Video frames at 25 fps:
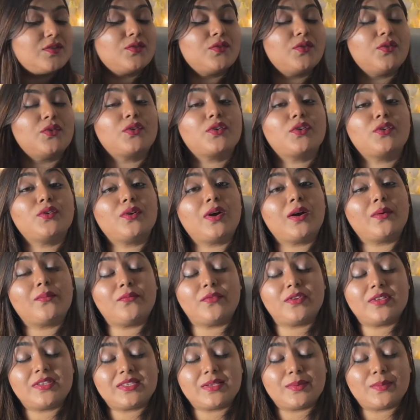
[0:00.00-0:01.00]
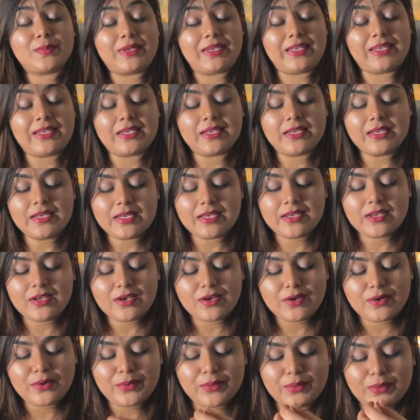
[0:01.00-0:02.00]
to hook you up with somebody,
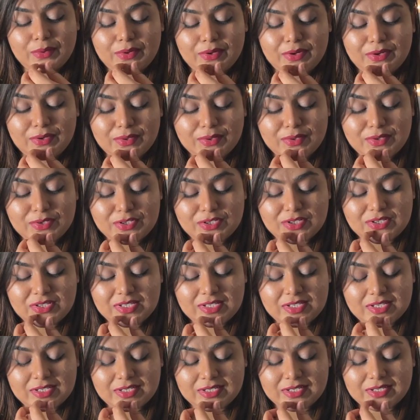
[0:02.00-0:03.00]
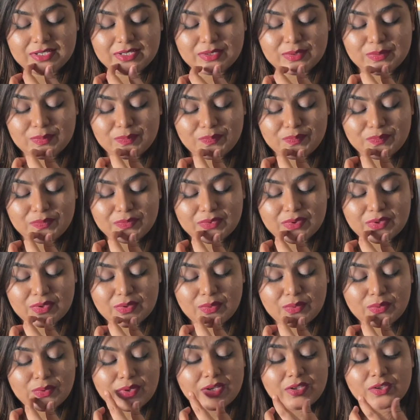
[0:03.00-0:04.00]
or just
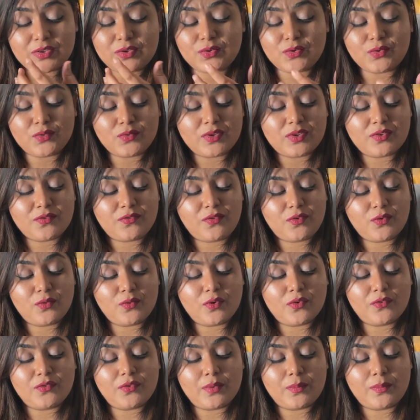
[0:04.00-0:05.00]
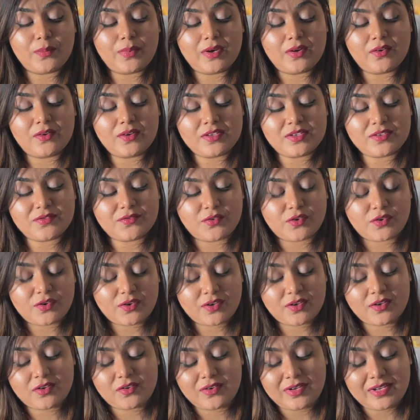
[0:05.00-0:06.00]
going through with the flow of your parents for
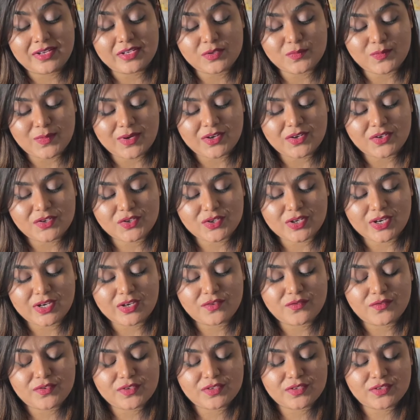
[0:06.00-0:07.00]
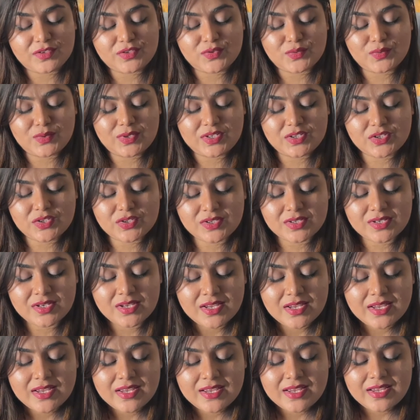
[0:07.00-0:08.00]
an arranged marriage kind of a situation.
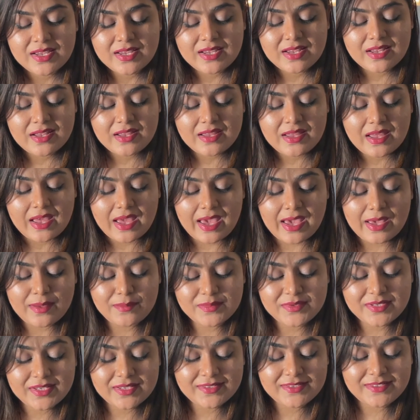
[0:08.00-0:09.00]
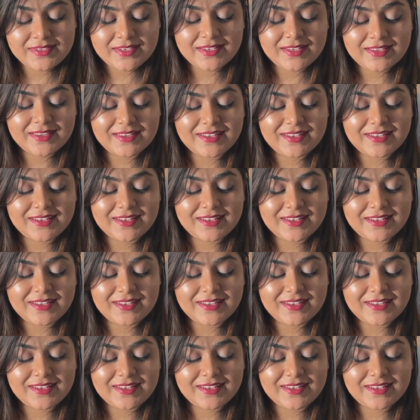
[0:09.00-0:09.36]
I'm sensing